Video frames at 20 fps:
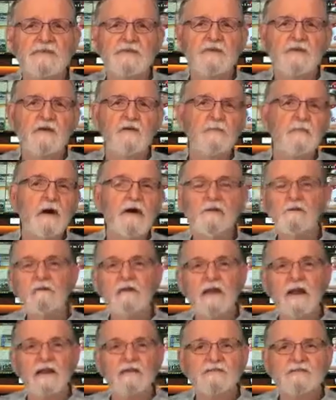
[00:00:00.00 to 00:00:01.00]
And by the
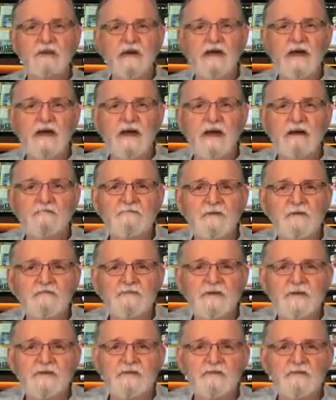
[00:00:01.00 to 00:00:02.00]
way, last night I had a
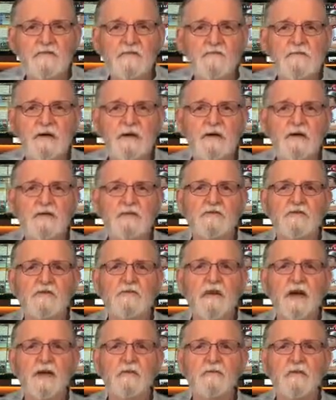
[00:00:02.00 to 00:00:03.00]
15-unit play on
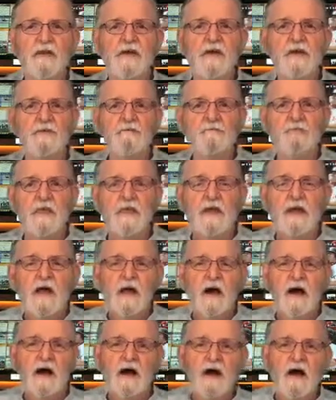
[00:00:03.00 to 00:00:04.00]
UAB
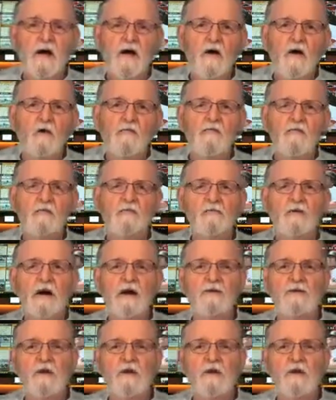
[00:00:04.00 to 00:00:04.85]
over